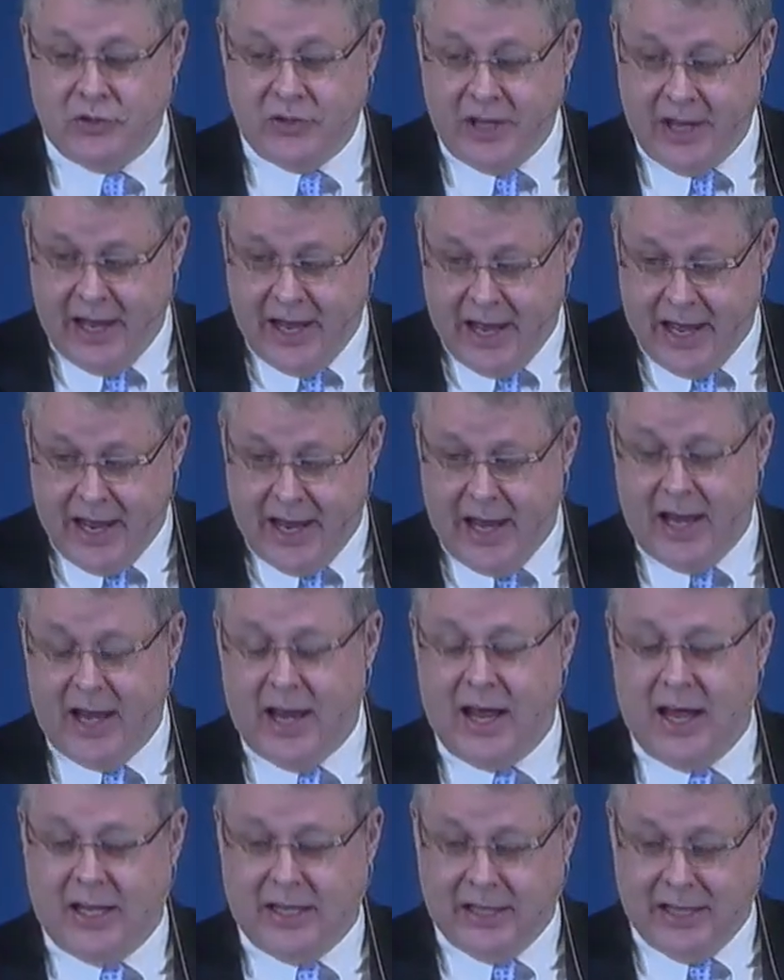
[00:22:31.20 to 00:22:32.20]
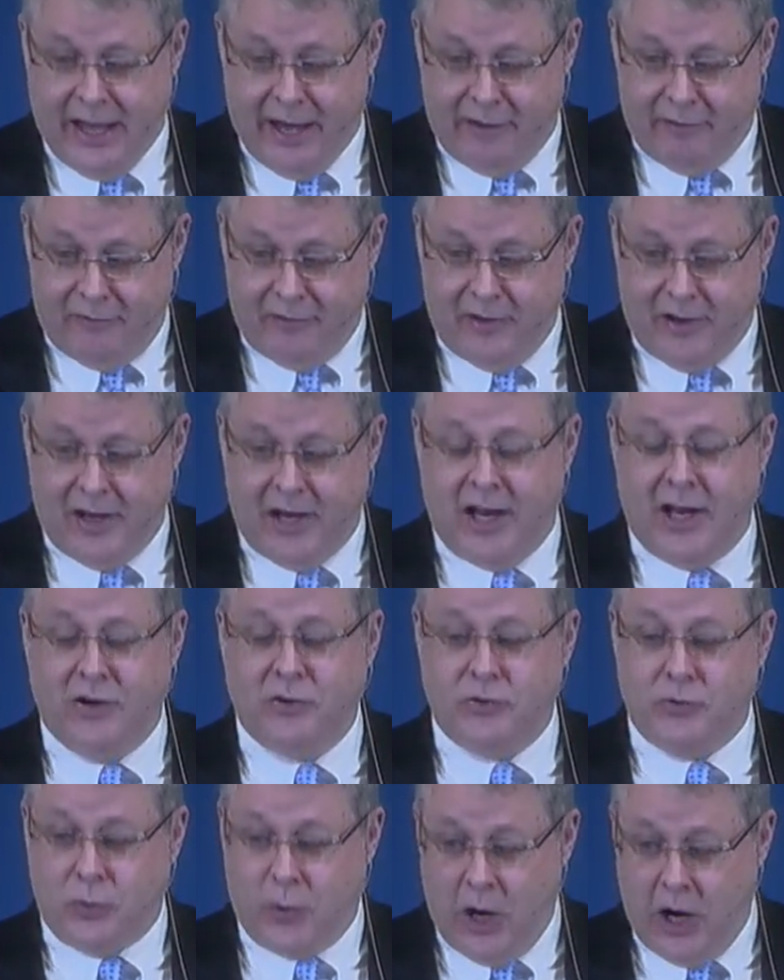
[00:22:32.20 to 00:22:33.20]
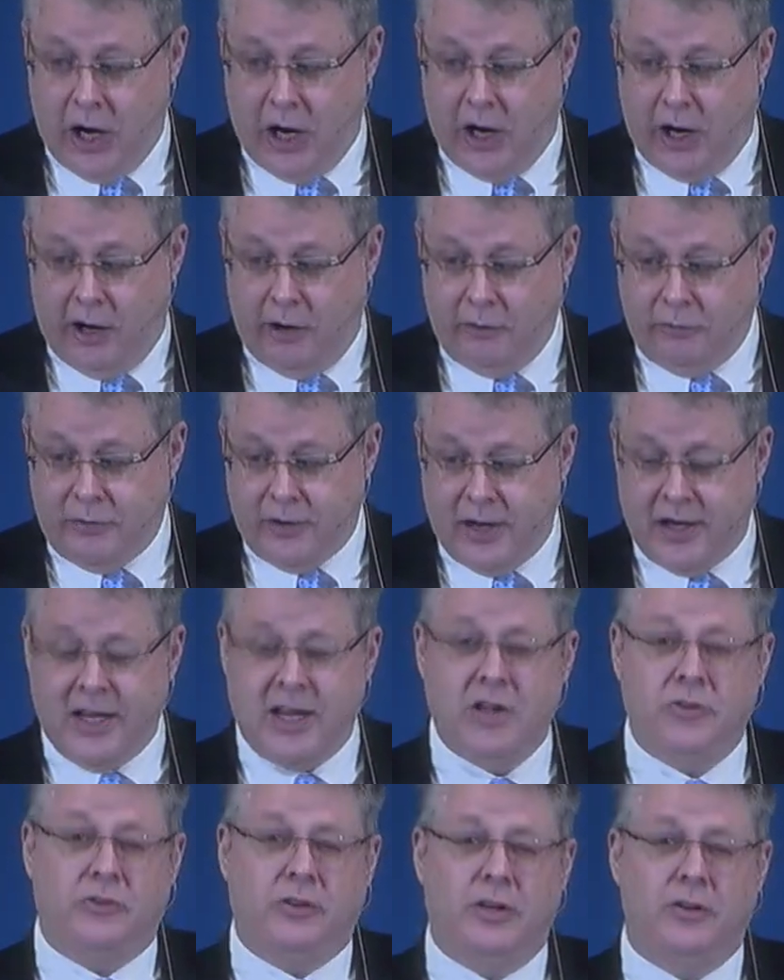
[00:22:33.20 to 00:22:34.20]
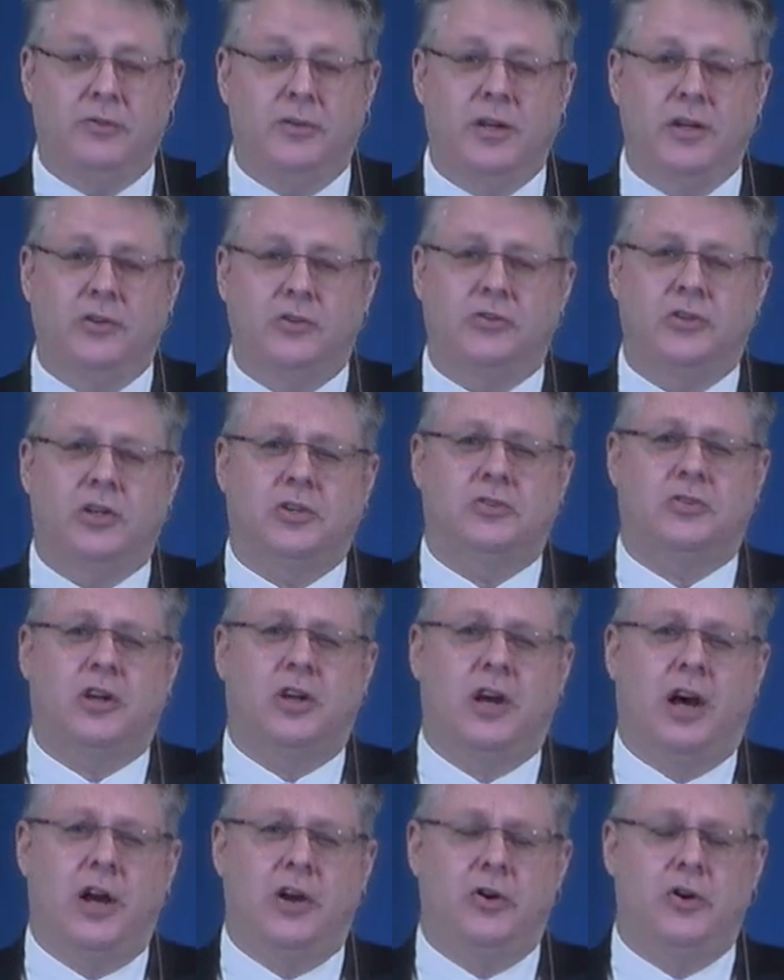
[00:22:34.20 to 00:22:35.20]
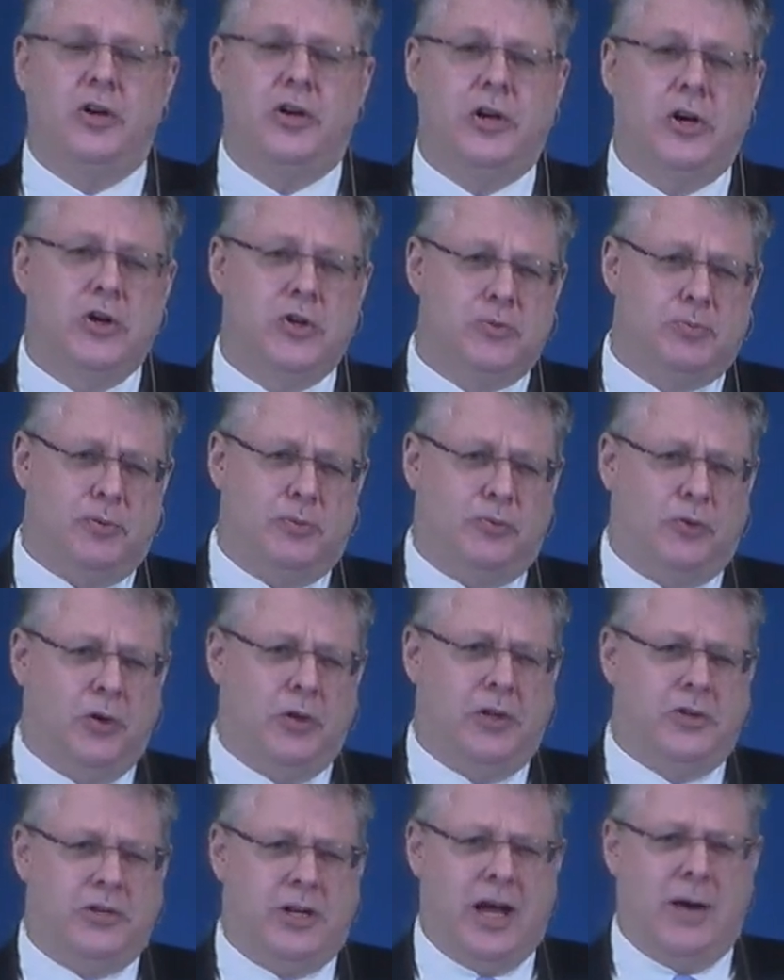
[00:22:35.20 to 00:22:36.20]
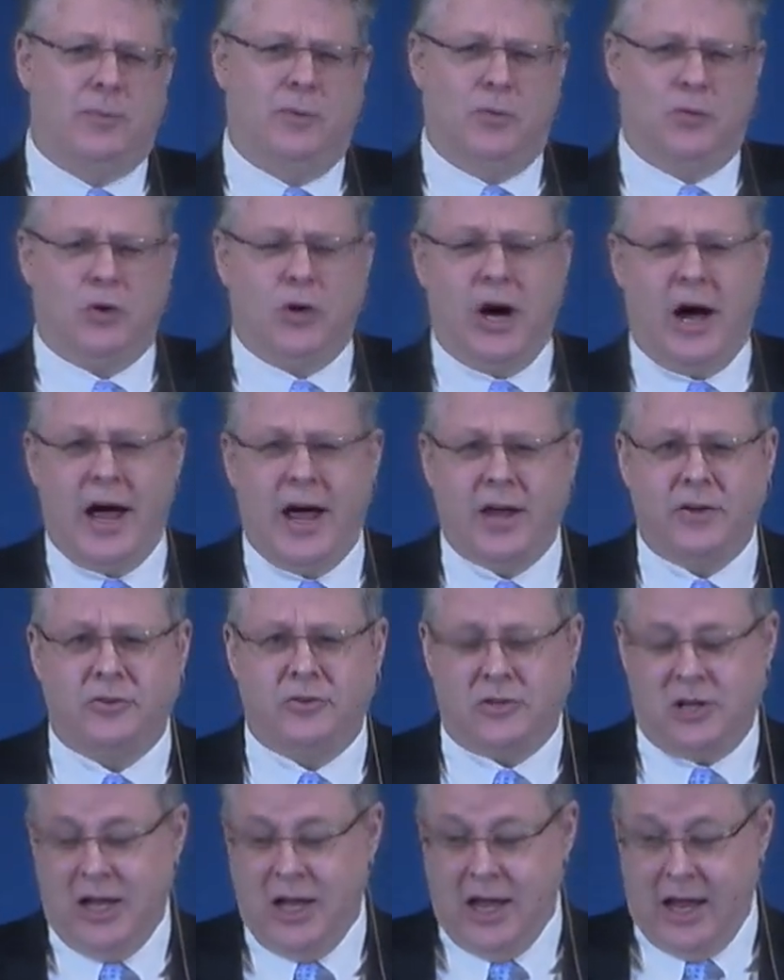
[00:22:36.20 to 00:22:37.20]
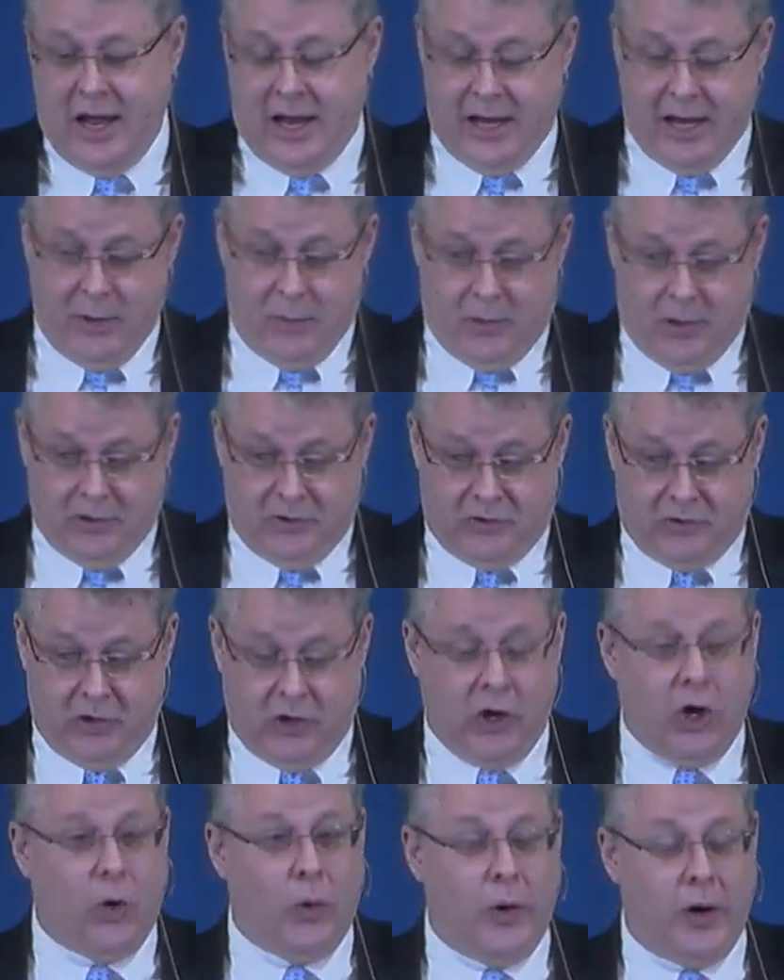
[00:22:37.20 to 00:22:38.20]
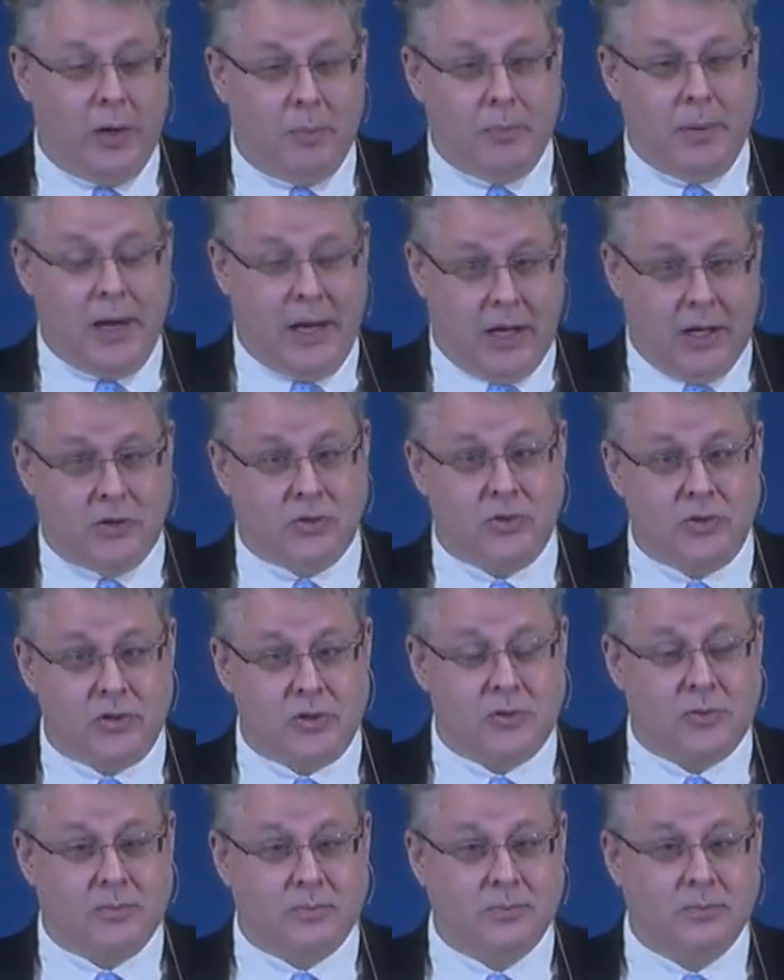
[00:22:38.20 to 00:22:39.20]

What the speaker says: 10, 11, and 12, and he's living 600 years before the time of Christ, and he wants to know what it means.